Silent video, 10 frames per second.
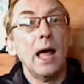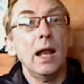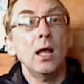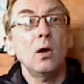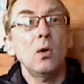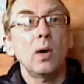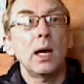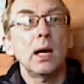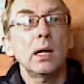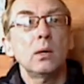Hello
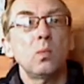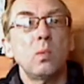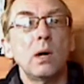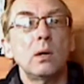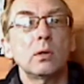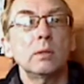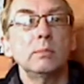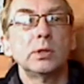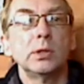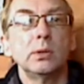and
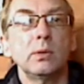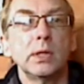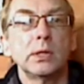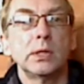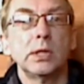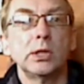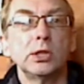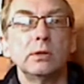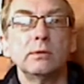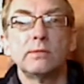welcome to this
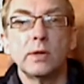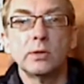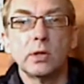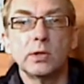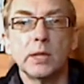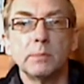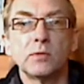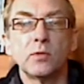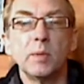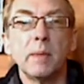edition of Photo
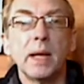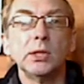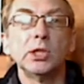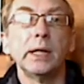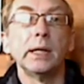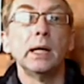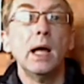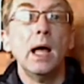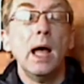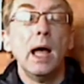Tips from the Man Shed,
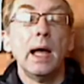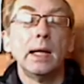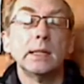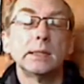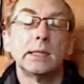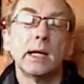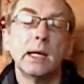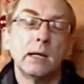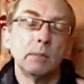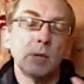and
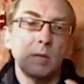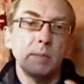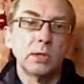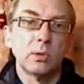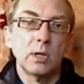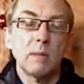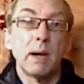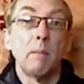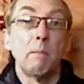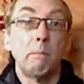today I'm going to be talking
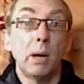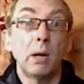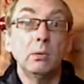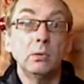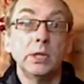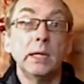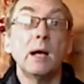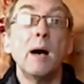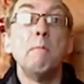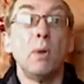about
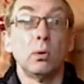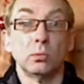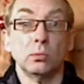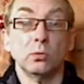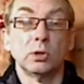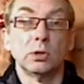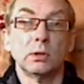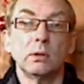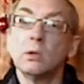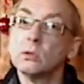posing models.
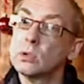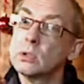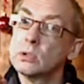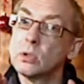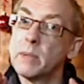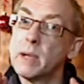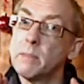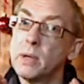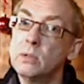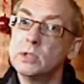Not talking
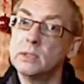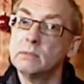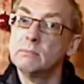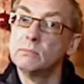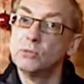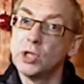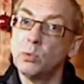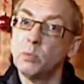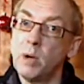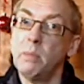about posing
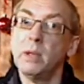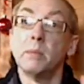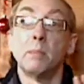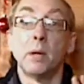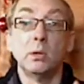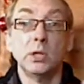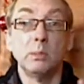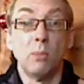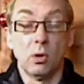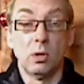general public, but
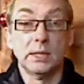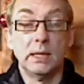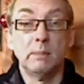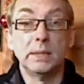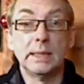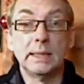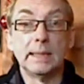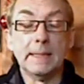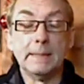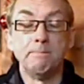posing models in
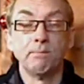particular.